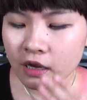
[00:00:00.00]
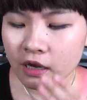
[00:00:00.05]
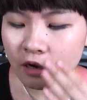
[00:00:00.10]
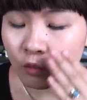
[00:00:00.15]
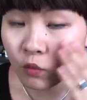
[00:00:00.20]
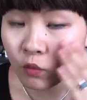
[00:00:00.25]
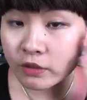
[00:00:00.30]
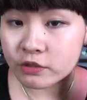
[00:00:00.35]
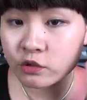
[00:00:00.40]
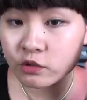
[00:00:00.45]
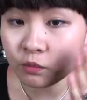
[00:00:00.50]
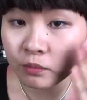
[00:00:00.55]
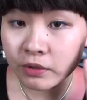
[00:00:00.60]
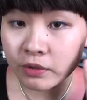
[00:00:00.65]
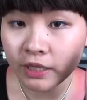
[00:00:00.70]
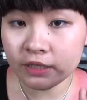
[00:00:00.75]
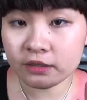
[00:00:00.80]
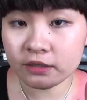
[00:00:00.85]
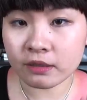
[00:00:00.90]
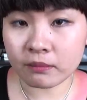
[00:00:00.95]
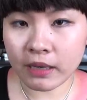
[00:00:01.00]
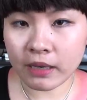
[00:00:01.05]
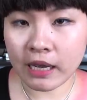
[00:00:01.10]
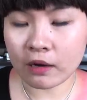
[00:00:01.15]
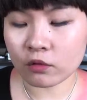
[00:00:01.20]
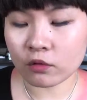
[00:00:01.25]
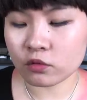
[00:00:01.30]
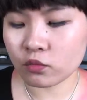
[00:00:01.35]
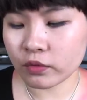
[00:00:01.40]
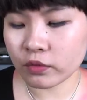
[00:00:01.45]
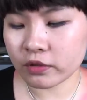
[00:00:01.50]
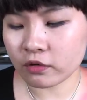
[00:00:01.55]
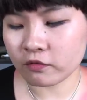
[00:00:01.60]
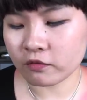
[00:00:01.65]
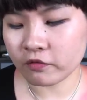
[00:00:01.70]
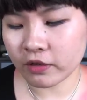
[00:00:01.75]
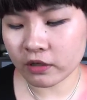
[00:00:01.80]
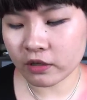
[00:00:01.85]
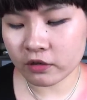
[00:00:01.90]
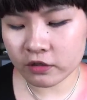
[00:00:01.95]
uh, once you blend them out with your
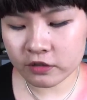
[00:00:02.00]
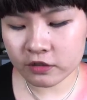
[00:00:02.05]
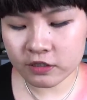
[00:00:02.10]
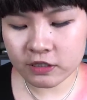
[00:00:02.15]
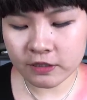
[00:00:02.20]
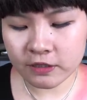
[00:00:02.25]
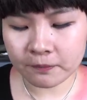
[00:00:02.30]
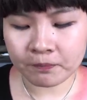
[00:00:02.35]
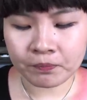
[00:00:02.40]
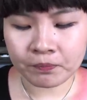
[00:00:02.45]
fingers.